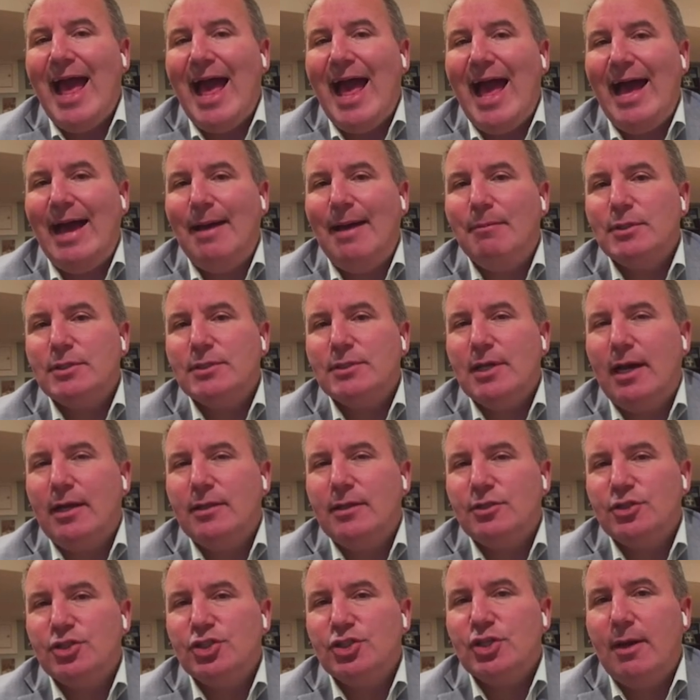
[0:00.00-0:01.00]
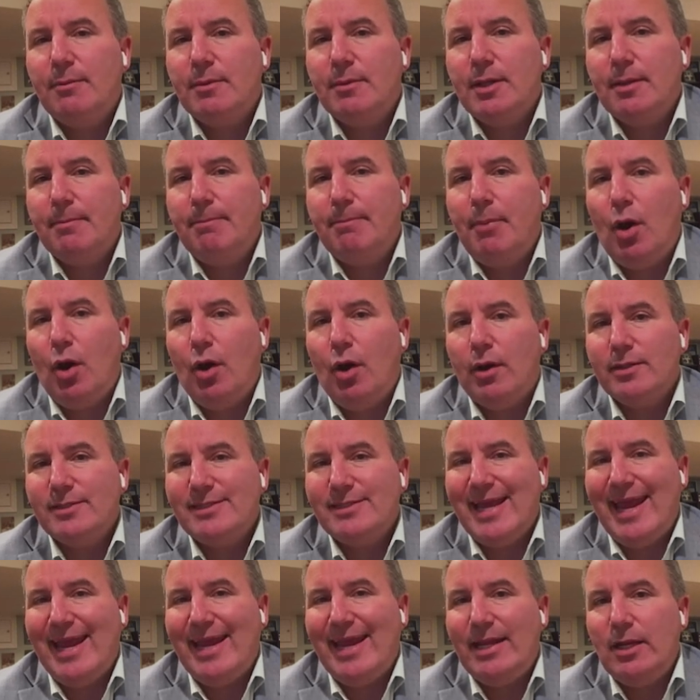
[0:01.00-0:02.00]
Amazon, sum of the parts,
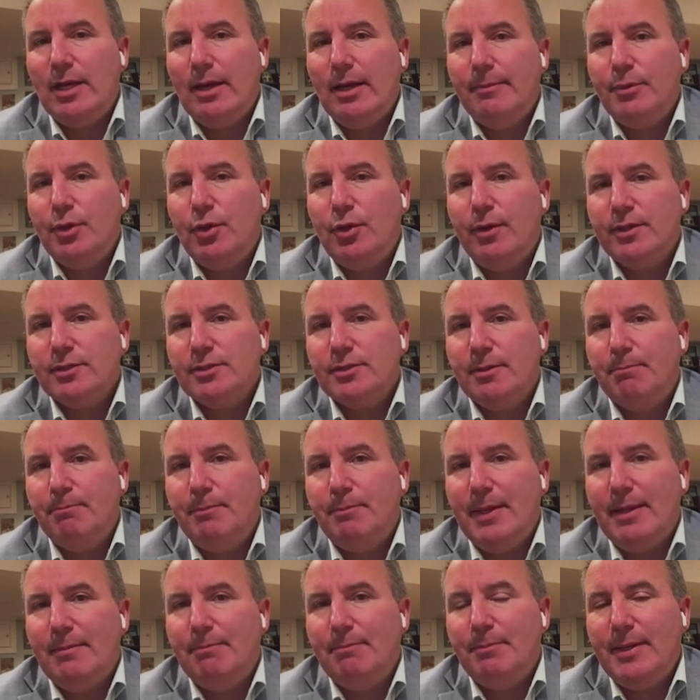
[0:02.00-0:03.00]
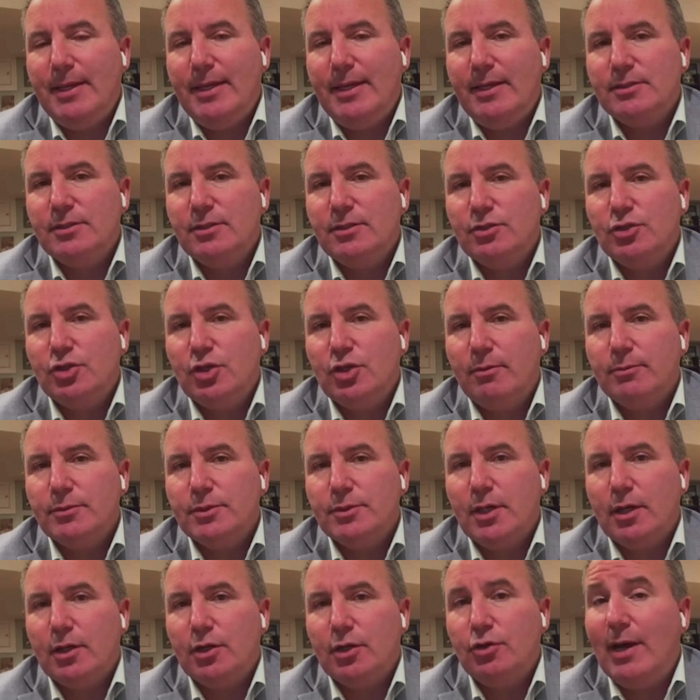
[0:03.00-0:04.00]
AWS, a big piece in terms
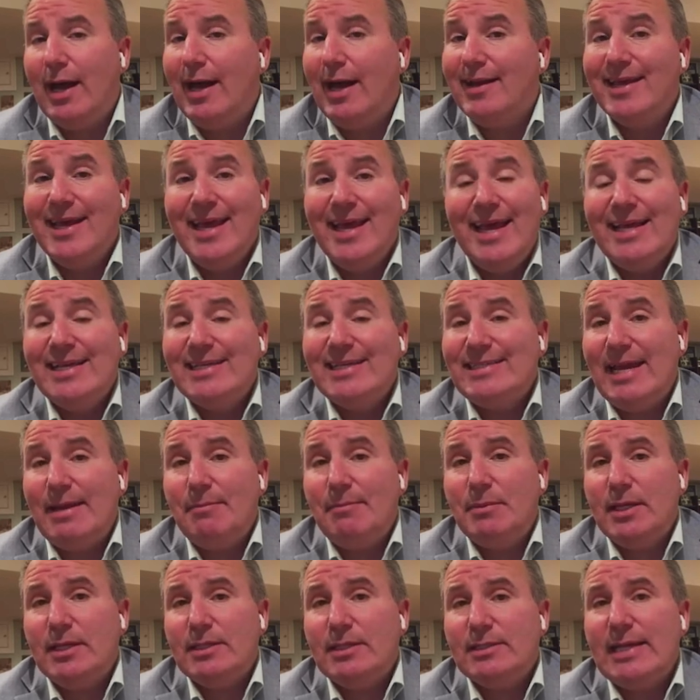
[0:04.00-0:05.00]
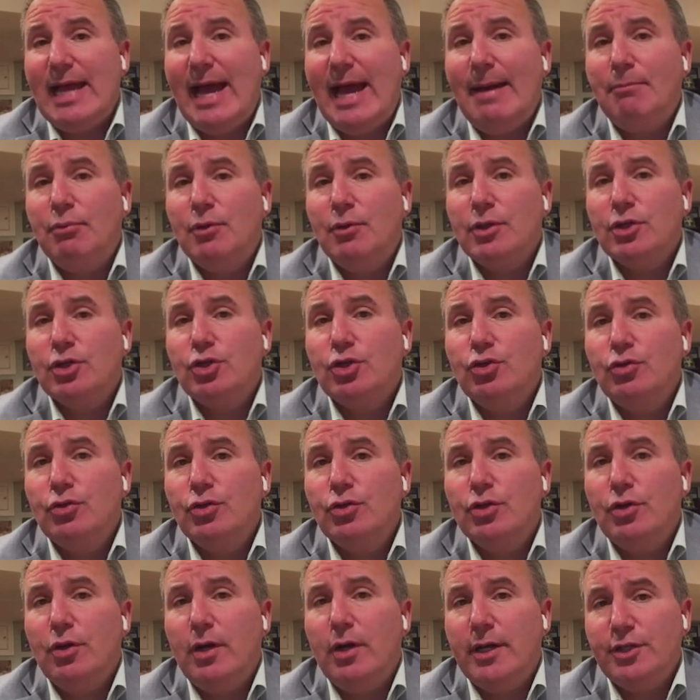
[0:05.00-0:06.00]
on cloud. Same things happen with
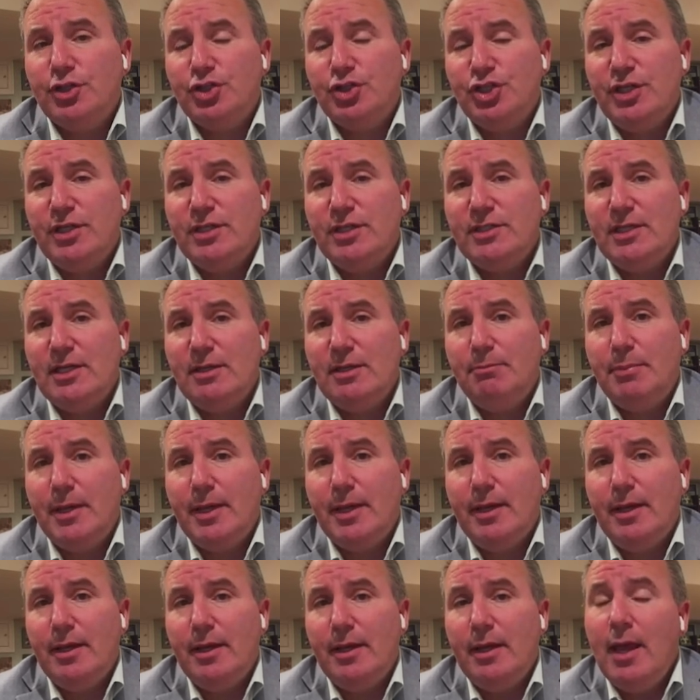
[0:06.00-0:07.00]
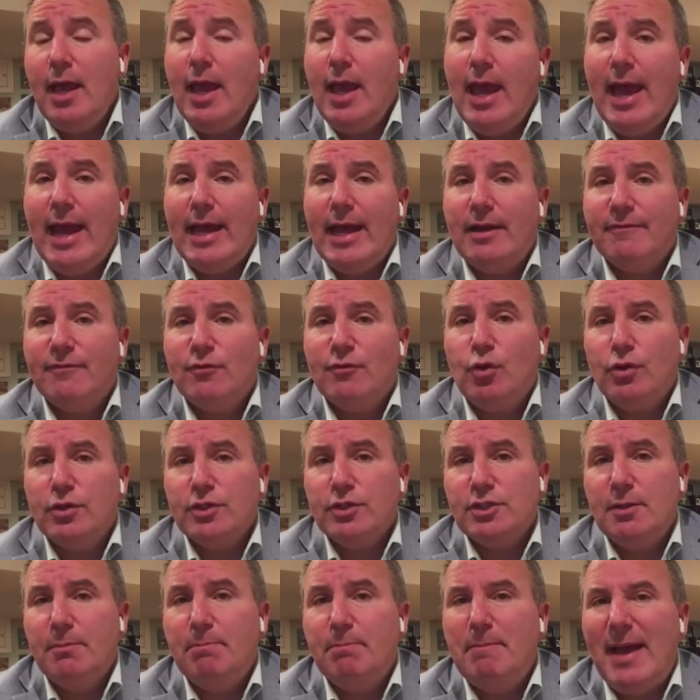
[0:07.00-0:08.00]
Google and GCP. And of
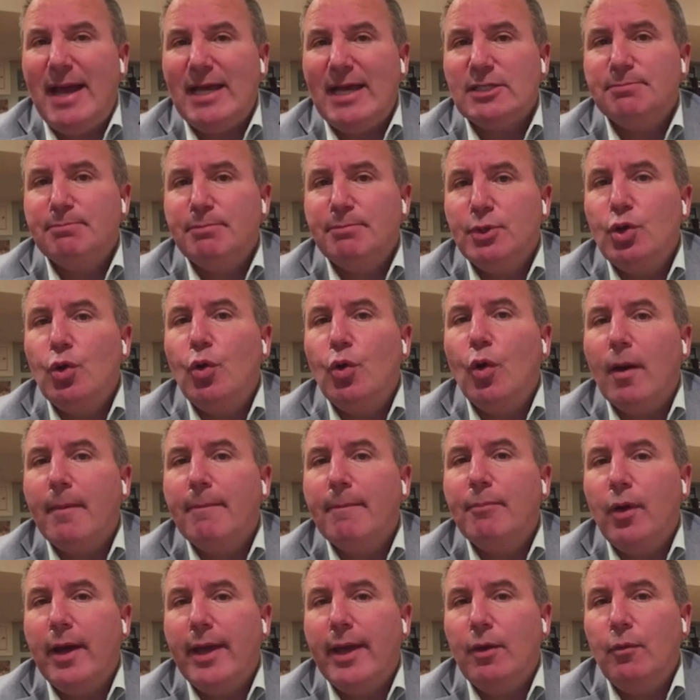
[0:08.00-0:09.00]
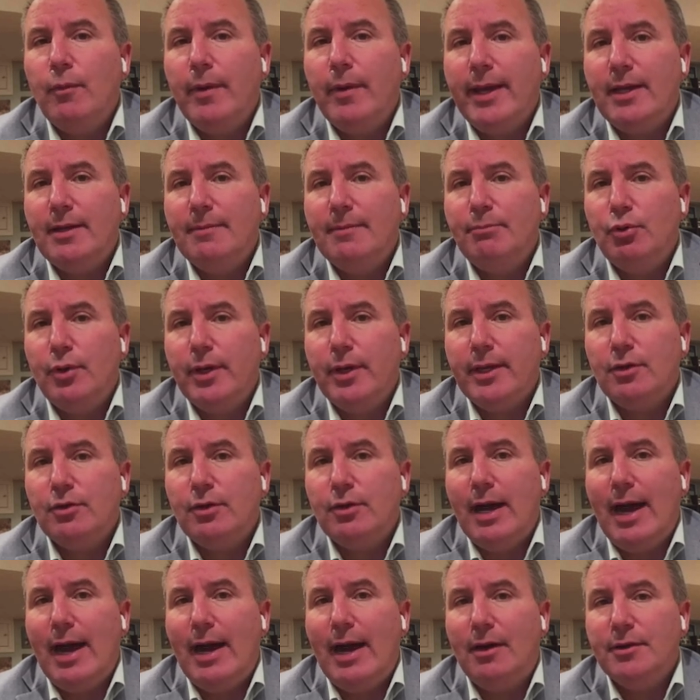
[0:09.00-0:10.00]
course, the best pure play way to play
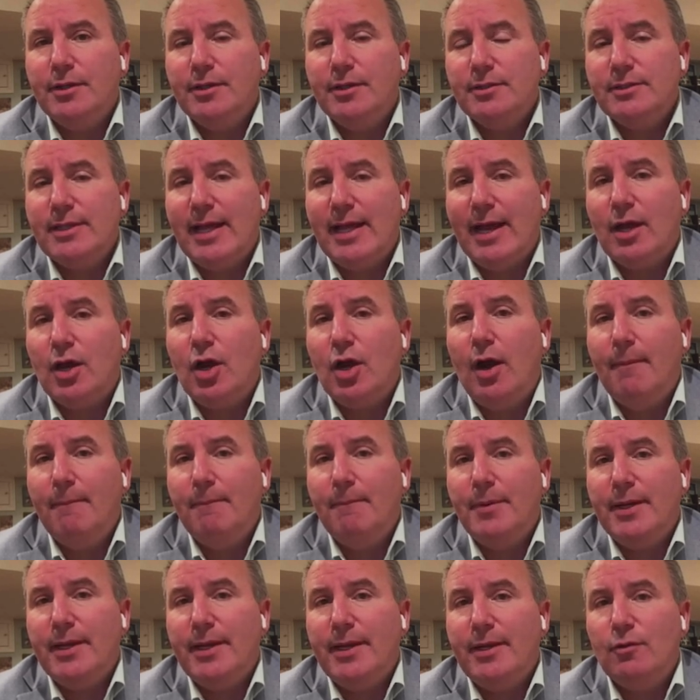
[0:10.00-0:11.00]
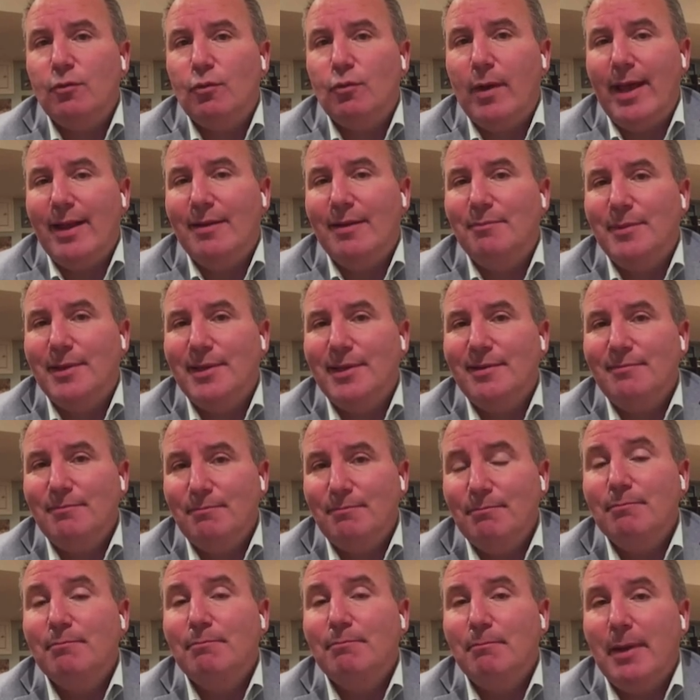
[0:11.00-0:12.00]
cloud is that company in Redmond,
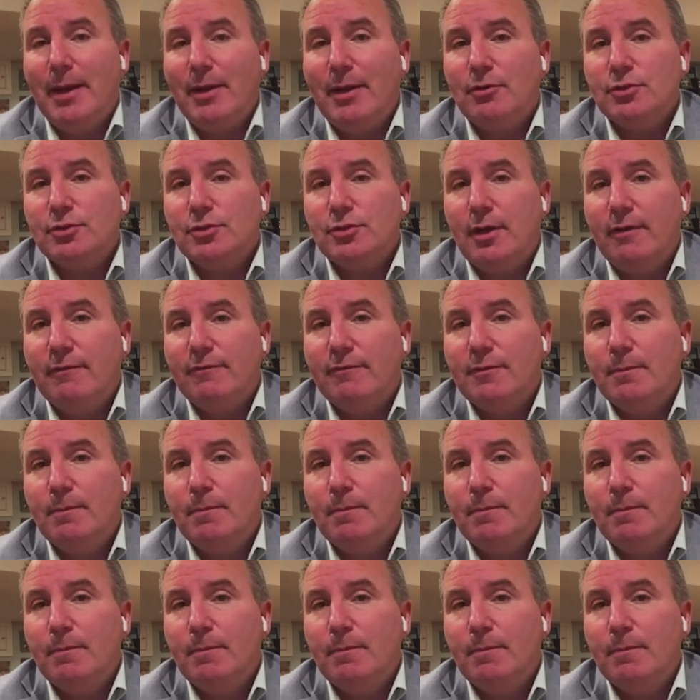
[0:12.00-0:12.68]
Microsoft.